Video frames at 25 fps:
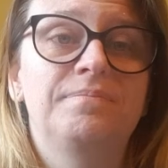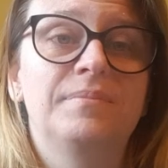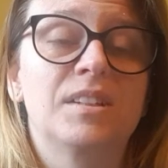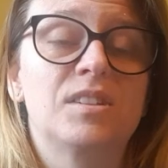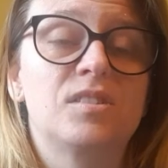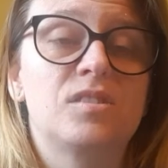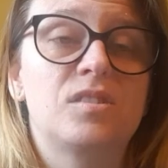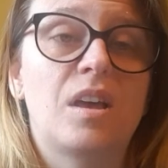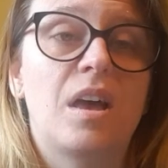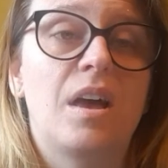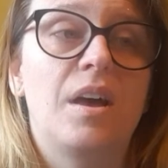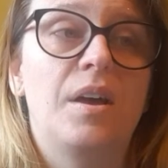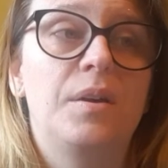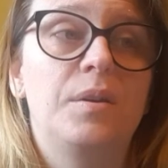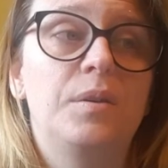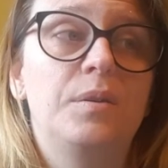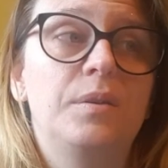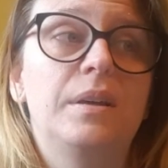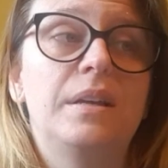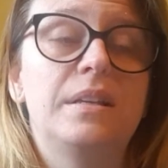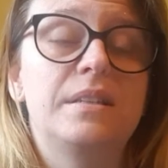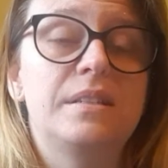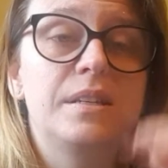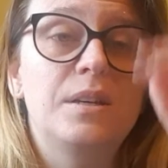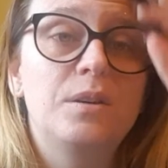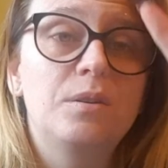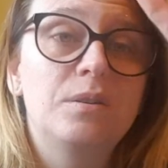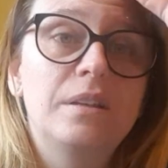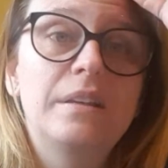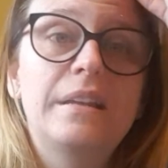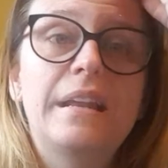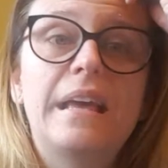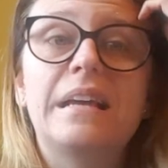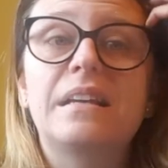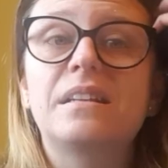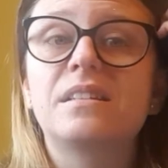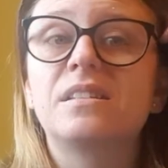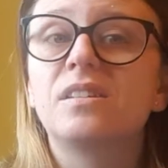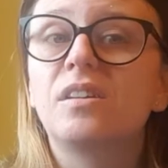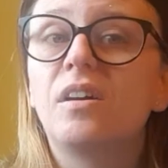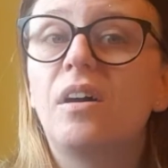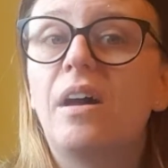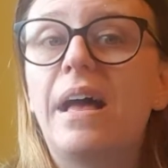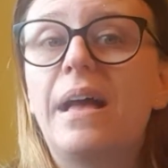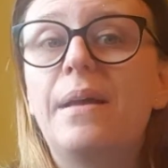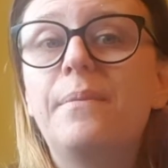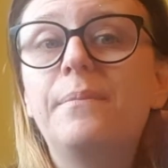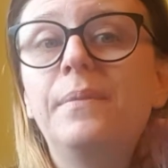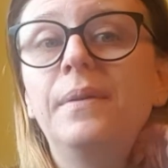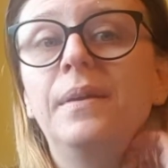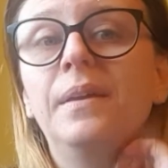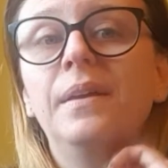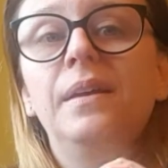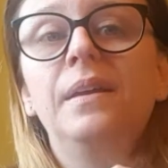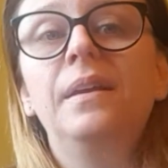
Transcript: So until the next time,